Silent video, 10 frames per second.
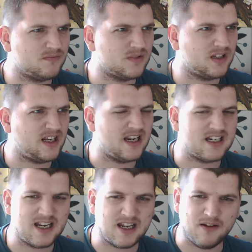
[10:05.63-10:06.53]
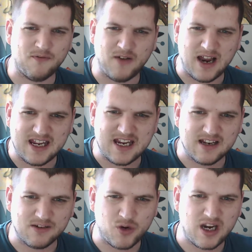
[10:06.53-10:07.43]
like it's like a
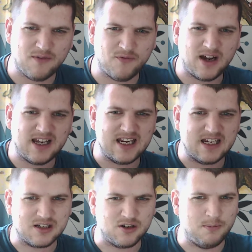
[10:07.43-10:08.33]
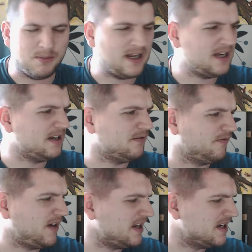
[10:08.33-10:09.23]
weird valley sort of planet, or
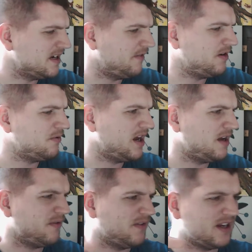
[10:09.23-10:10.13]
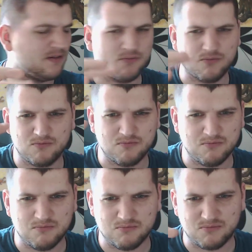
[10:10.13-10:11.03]
valleys everywhere with like
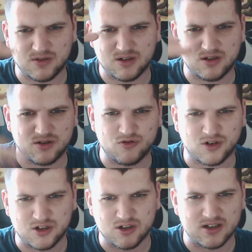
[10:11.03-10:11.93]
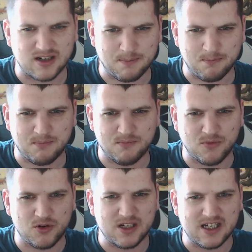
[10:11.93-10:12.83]
structures, like
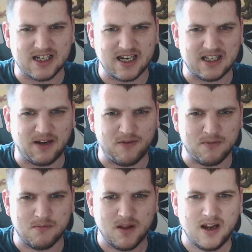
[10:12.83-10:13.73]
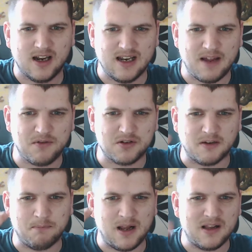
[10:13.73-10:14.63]
all these like different levels
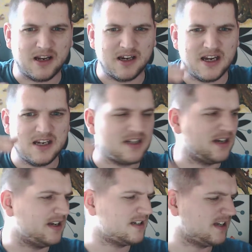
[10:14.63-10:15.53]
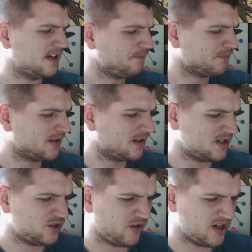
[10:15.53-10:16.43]
of balconies, and there's like
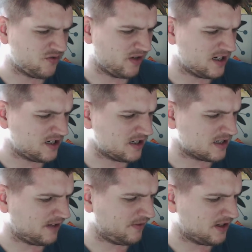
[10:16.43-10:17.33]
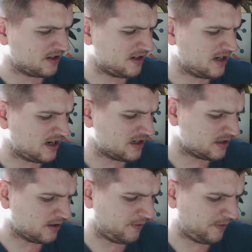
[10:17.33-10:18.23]
strange religions living on there and
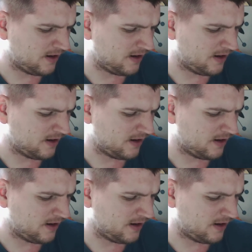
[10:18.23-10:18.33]
stuff.